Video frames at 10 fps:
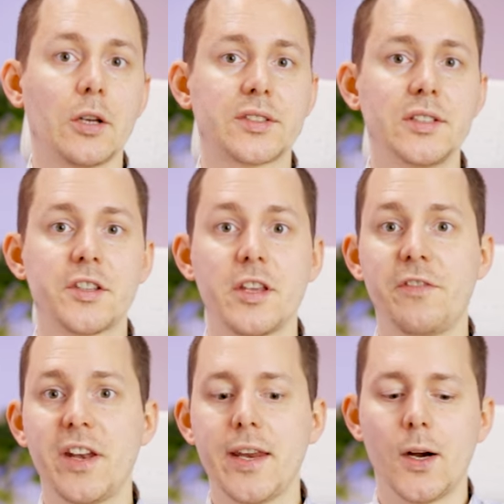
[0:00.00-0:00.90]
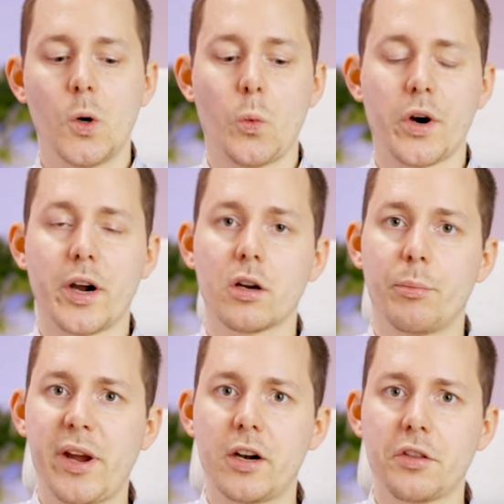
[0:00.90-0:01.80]
Now, since the video where I
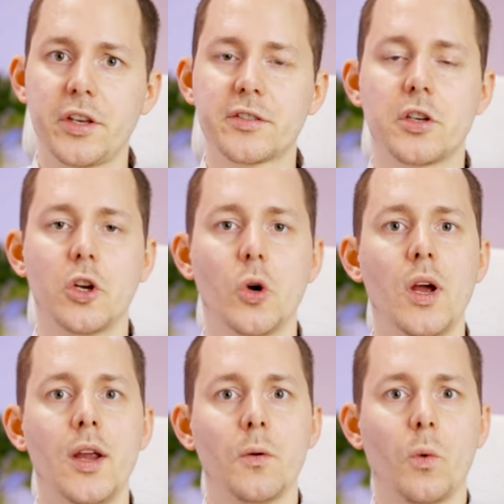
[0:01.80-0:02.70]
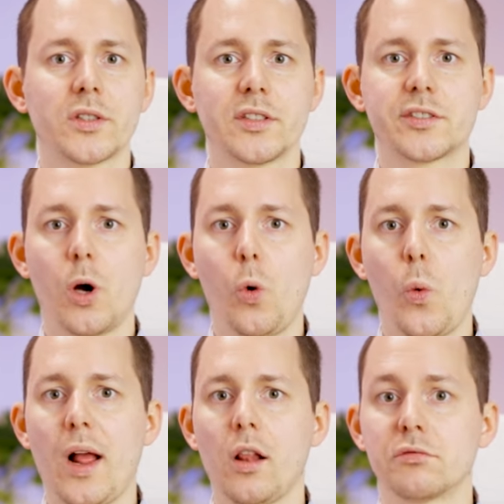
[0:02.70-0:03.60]
compared these two was so
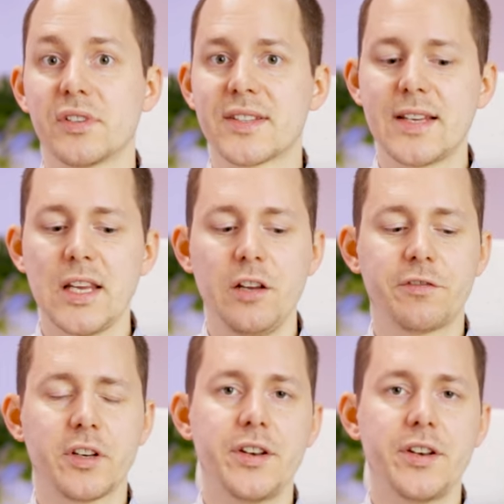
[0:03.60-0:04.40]
well received,